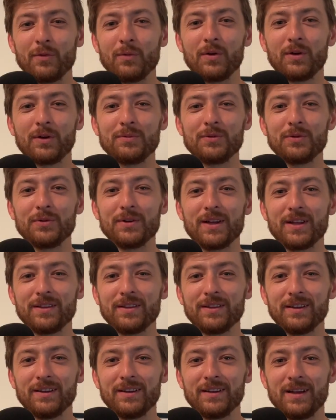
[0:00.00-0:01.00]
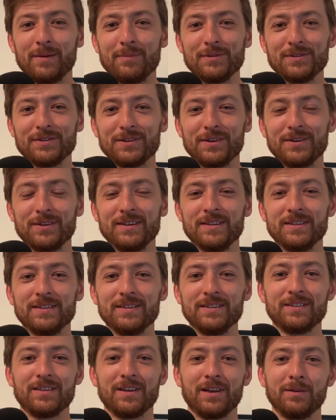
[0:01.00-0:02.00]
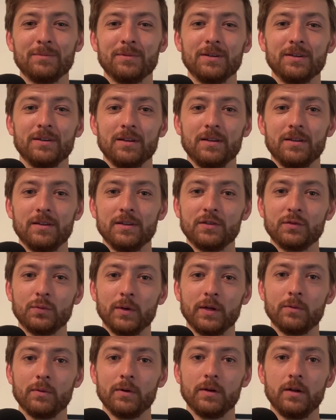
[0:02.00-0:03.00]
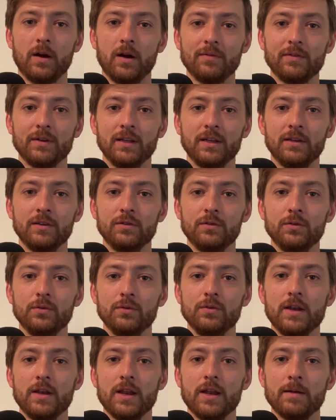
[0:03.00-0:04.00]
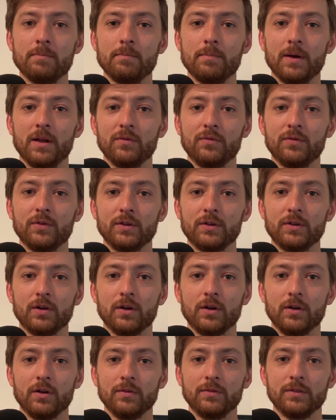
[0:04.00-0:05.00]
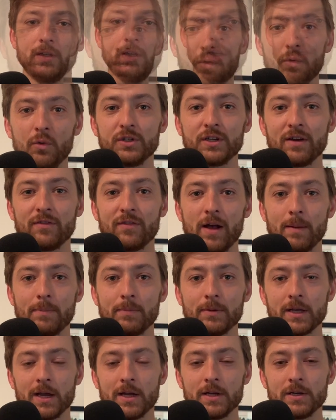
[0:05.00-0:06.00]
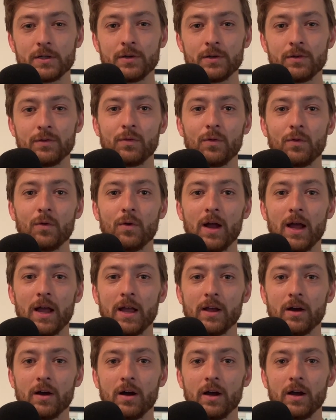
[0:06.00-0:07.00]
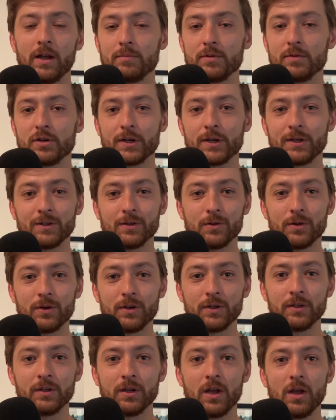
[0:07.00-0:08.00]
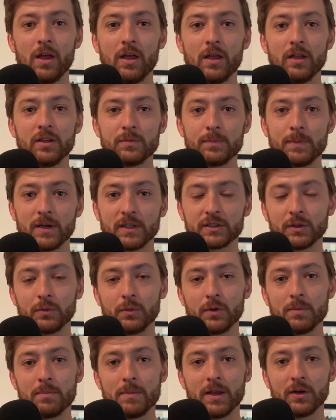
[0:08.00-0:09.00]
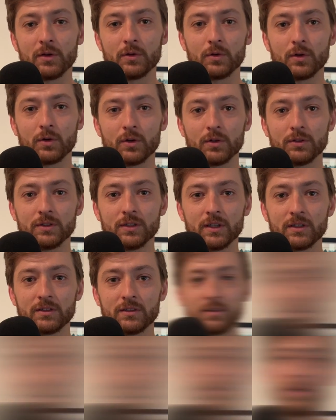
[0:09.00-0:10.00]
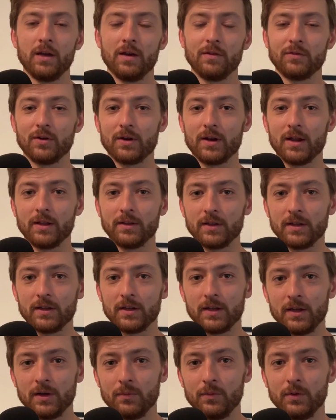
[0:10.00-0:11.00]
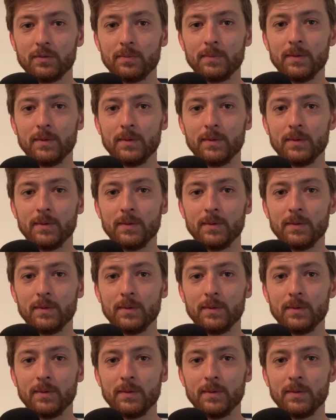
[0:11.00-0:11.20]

Welcome to another episode in this segment. This week, we're diving into net benefit curves, which have applications for AI and machine learning, especially with a medical context. I've got Elliot here with